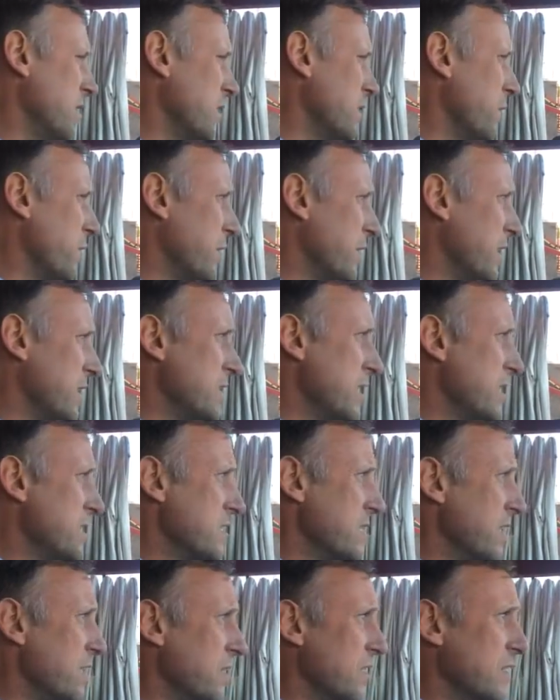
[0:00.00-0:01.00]
I don't think they
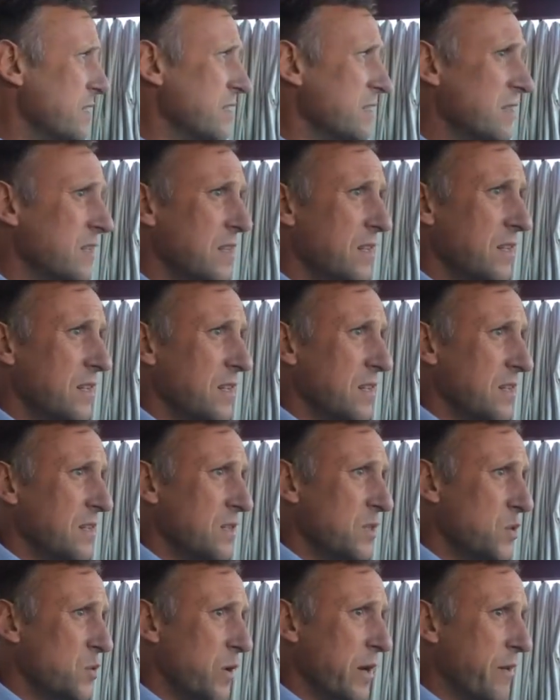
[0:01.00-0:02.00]
sensed it in the
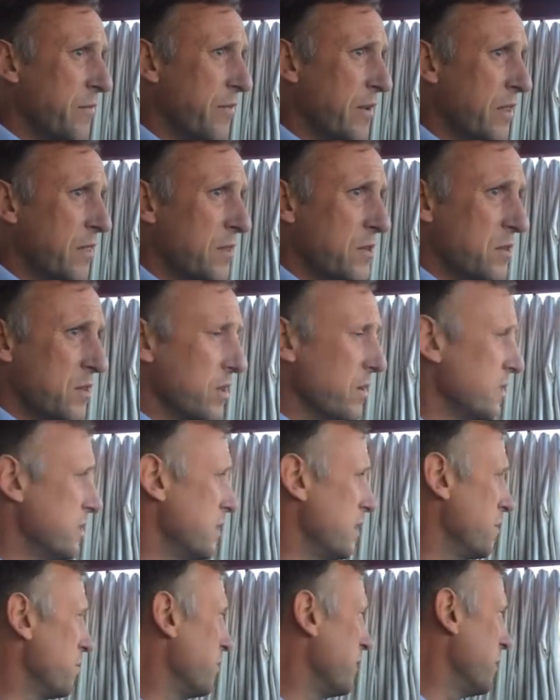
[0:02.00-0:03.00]
25th,
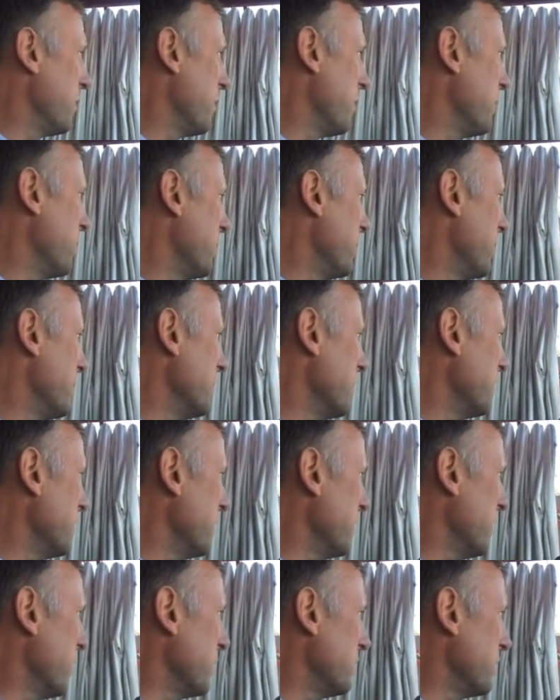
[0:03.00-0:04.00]
30th minute when we were,
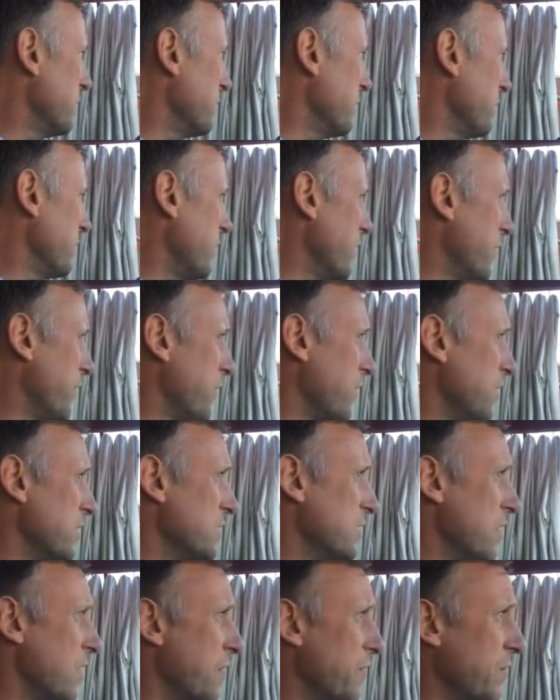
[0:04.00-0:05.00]
you know, in the
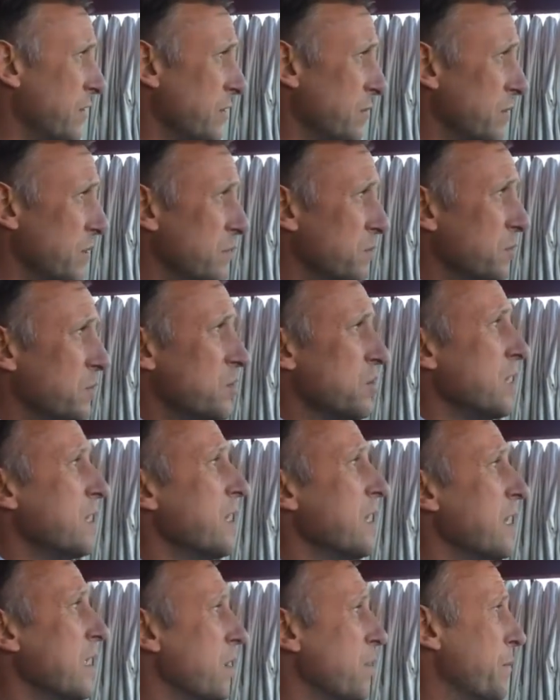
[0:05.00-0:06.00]
first half. We just
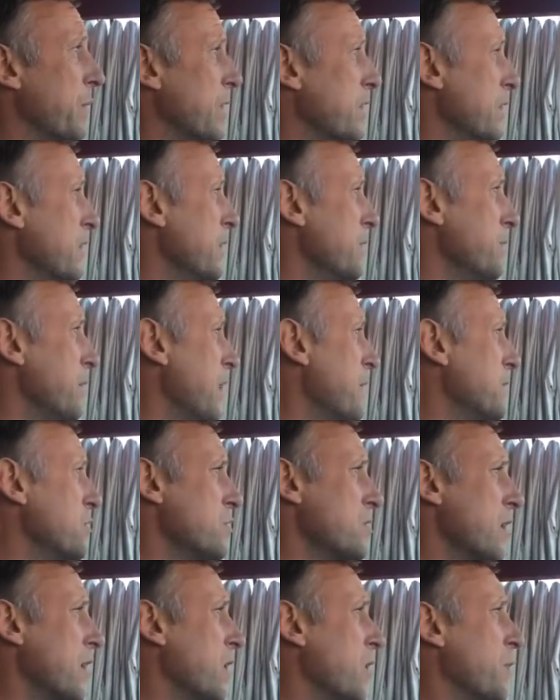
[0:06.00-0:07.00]
need maybe
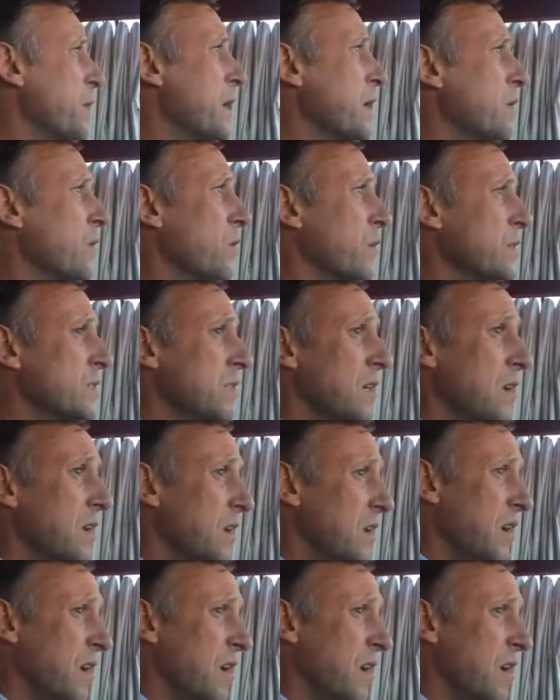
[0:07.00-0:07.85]
just a little bit of noise.